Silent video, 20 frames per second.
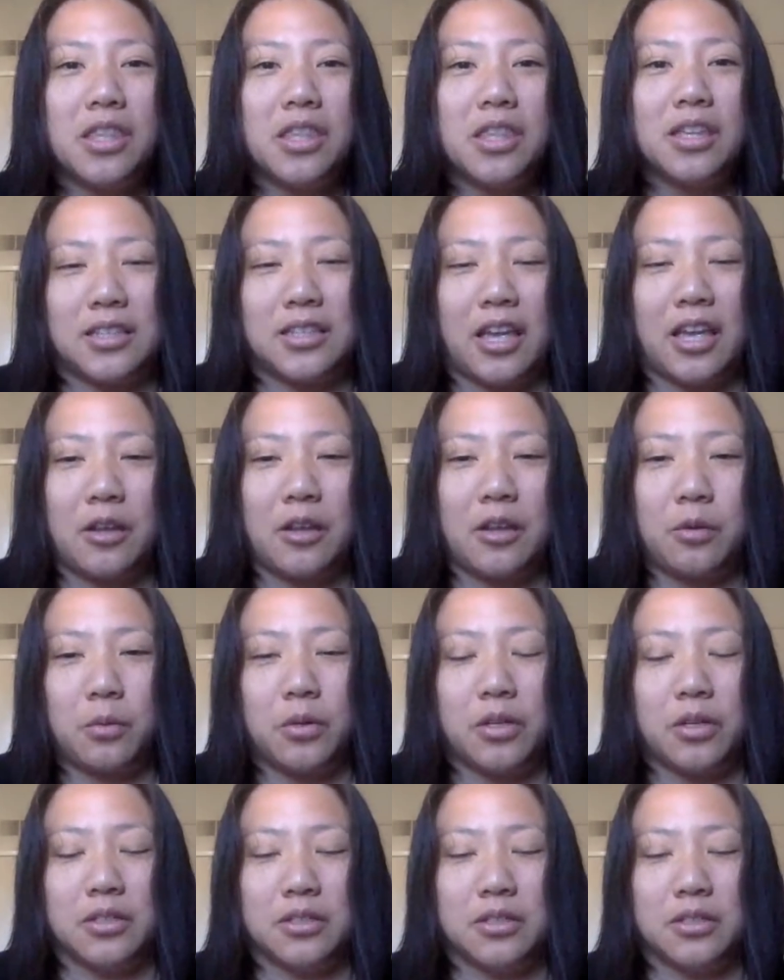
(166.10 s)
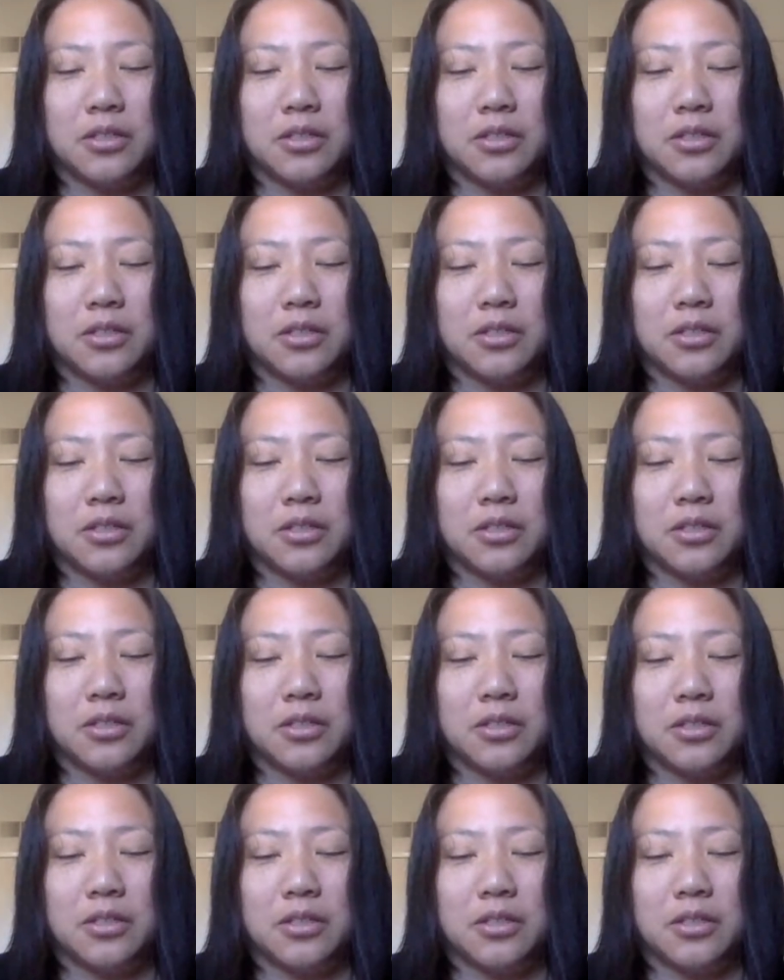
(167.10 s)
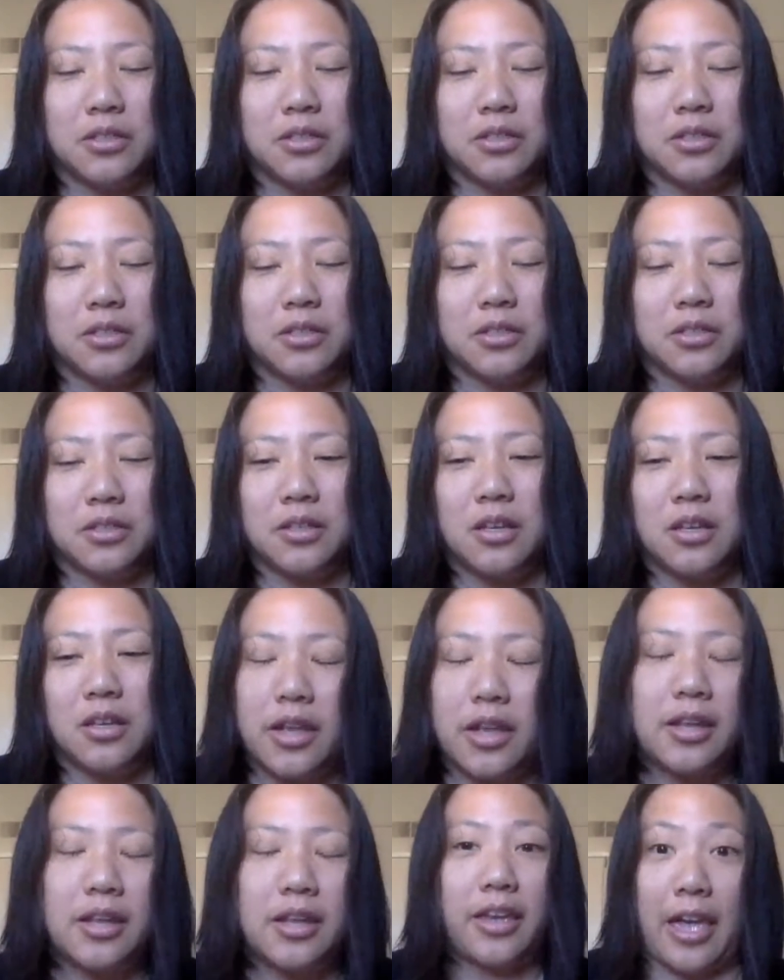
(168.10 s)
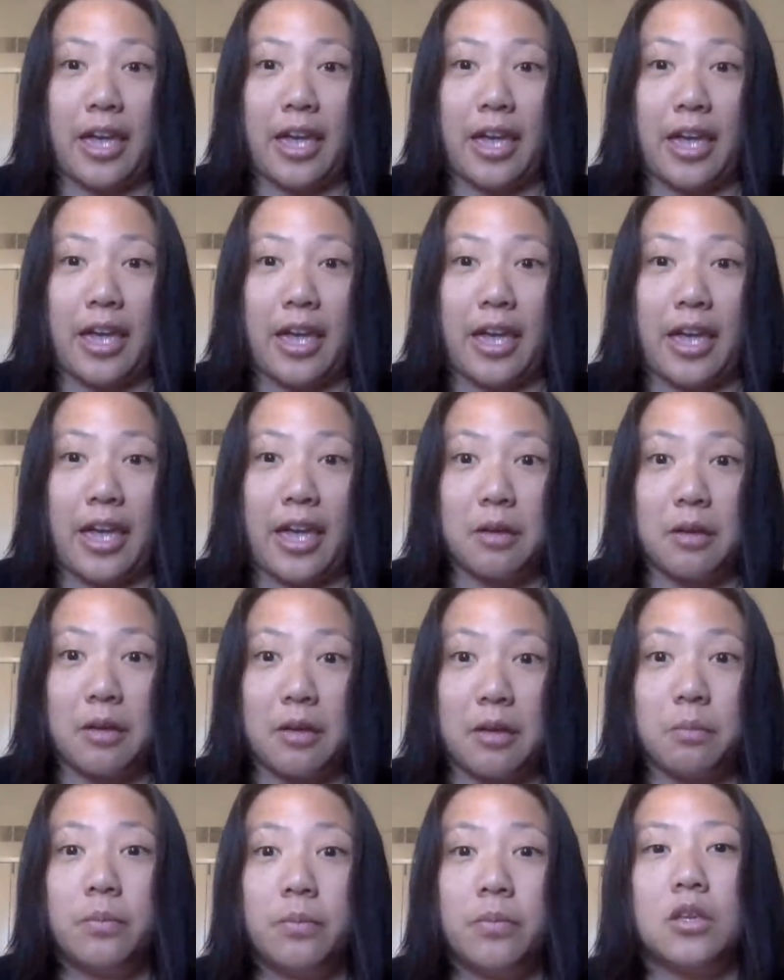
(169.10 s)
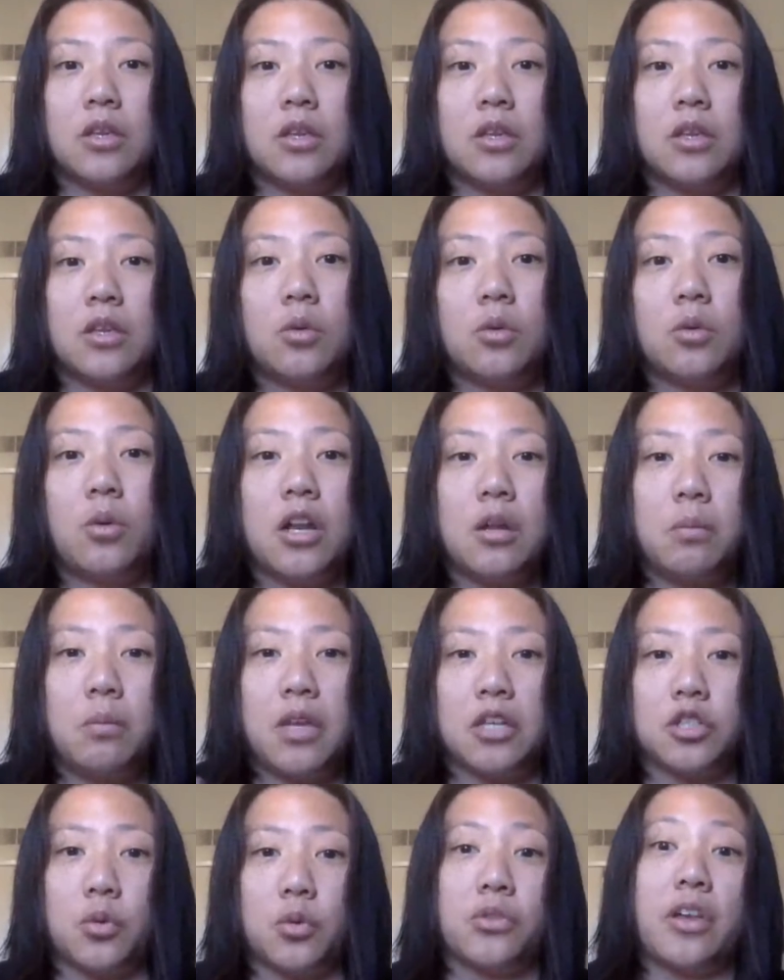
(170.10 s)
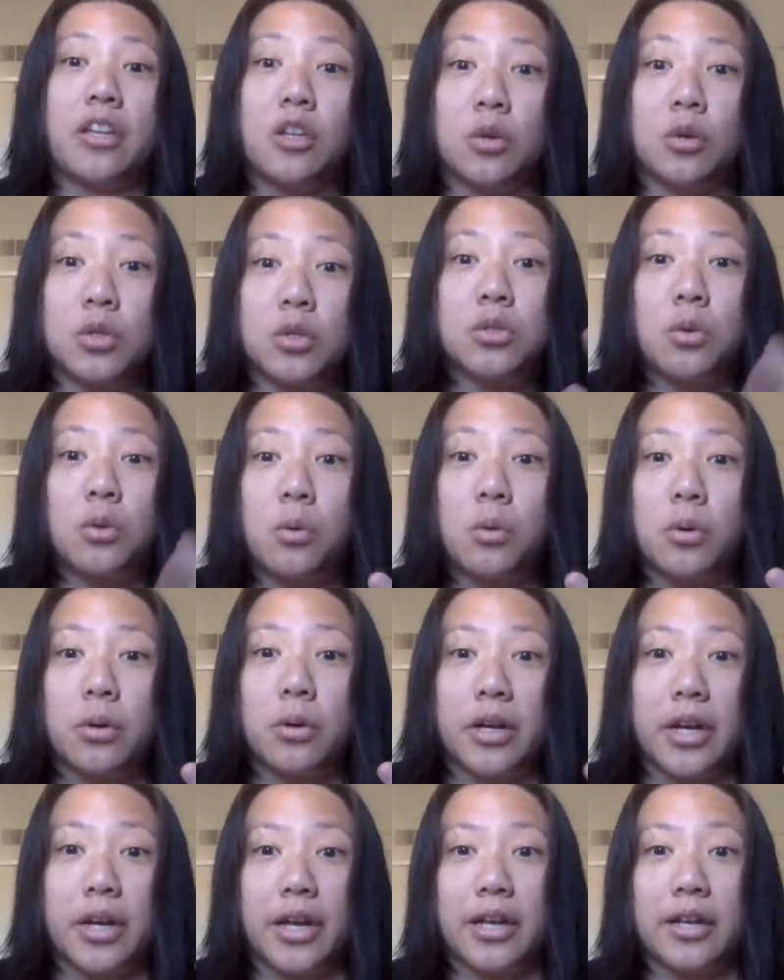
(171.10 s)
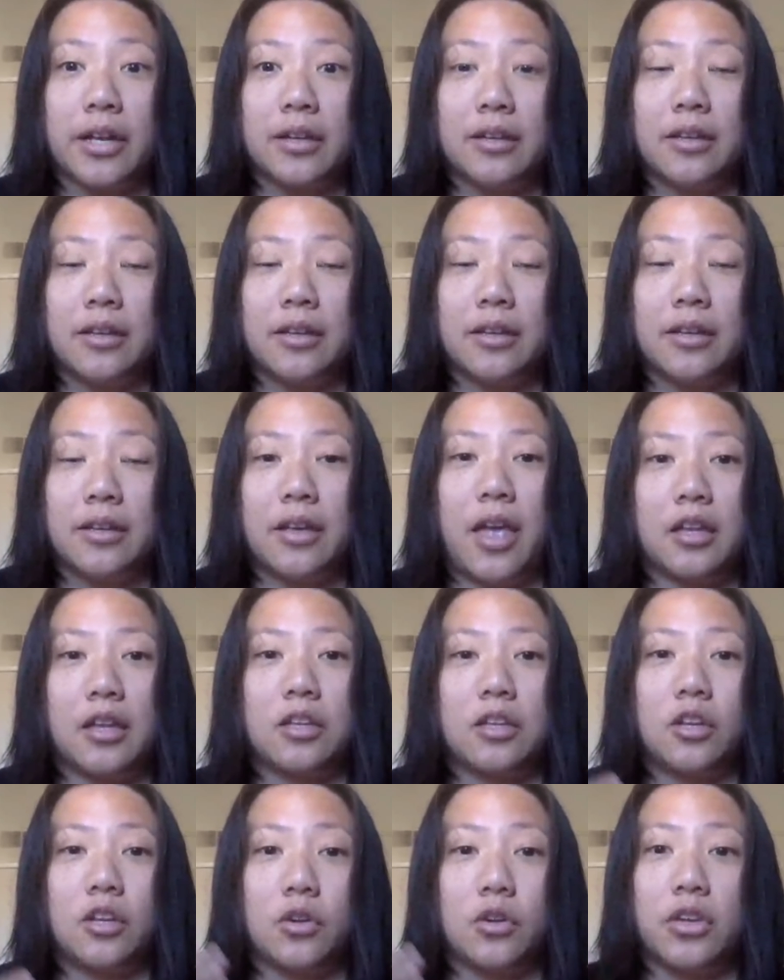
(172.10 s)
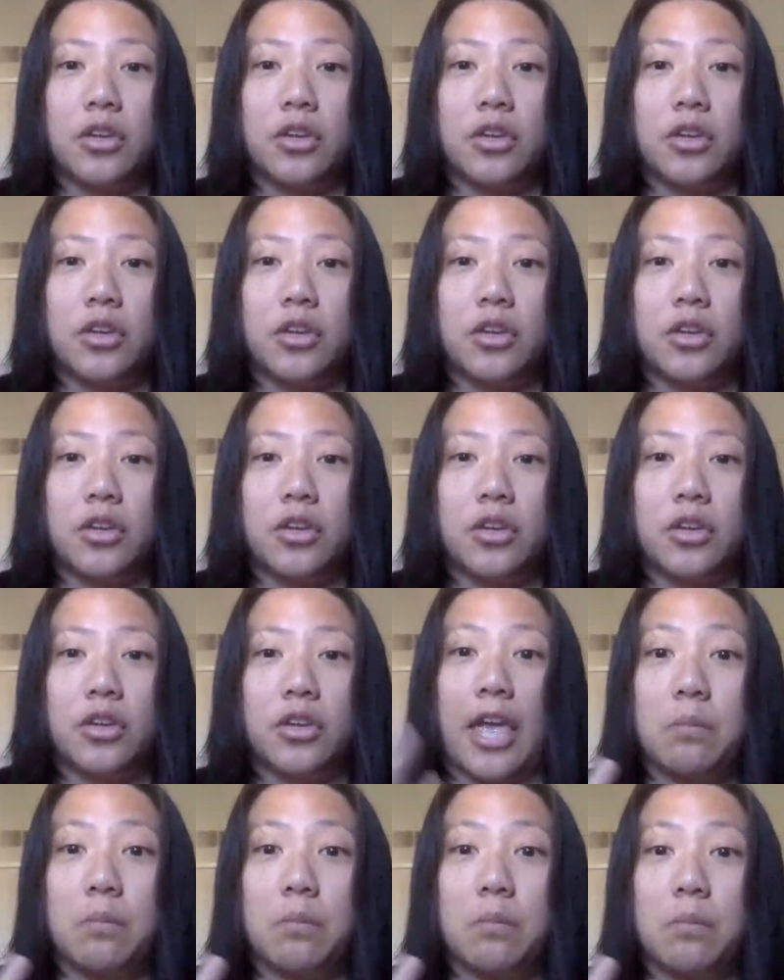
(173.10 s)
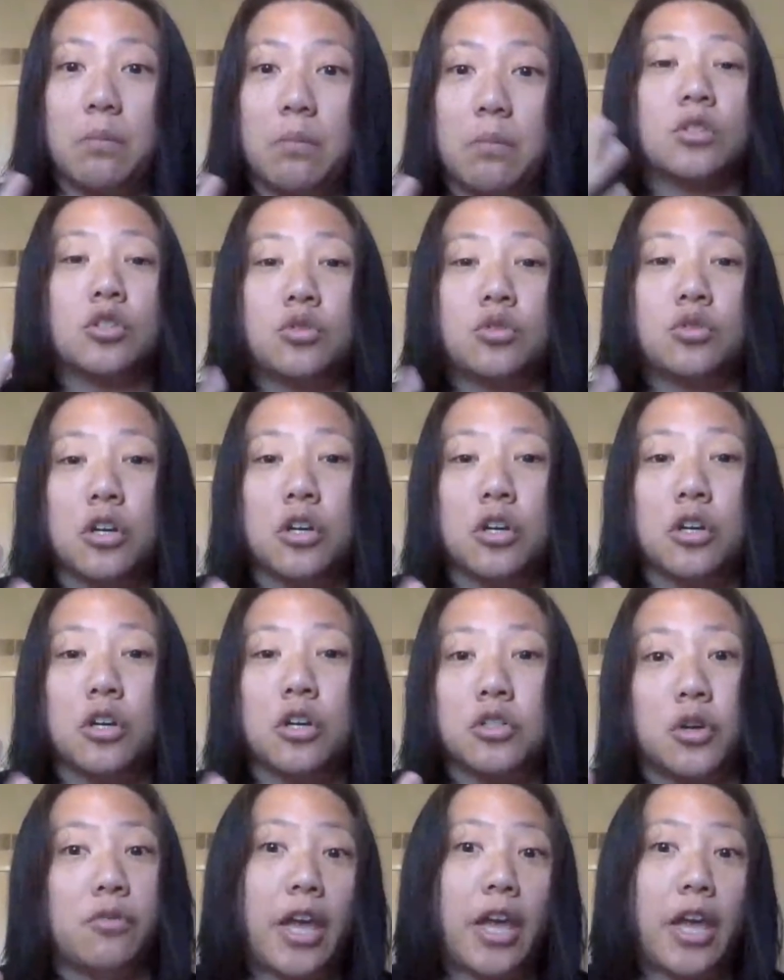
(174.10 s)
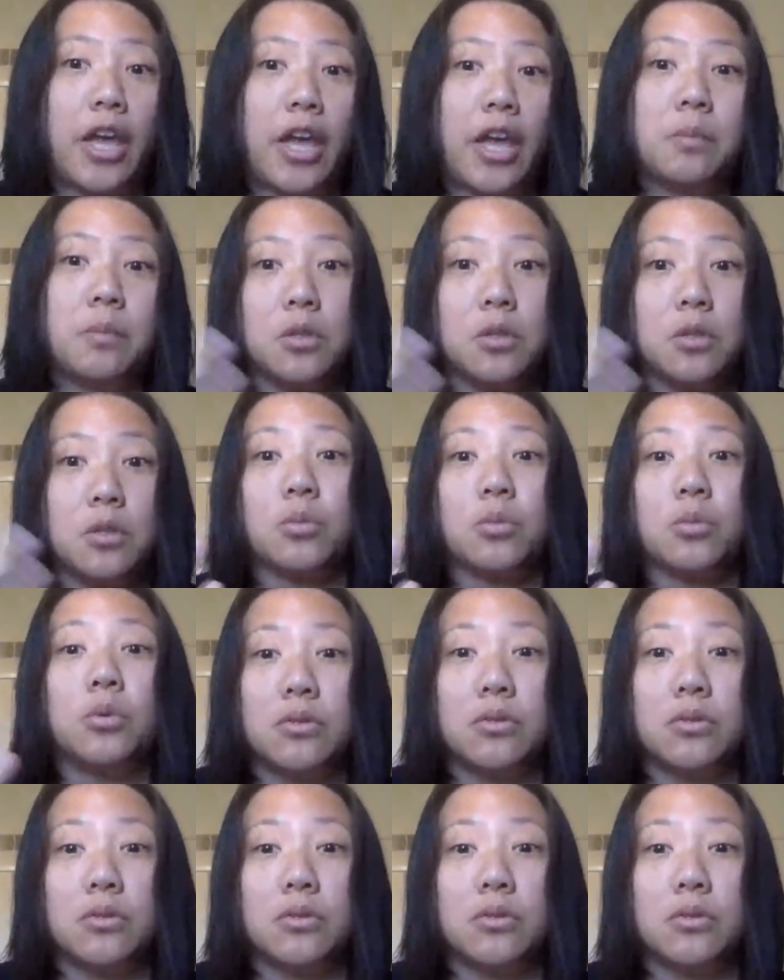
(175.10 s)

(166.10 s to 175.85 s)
thing that he said was when you're doing a game, you want to make sure that your story and your game mechanics or the structure of a game, so the rules of the game, make sense.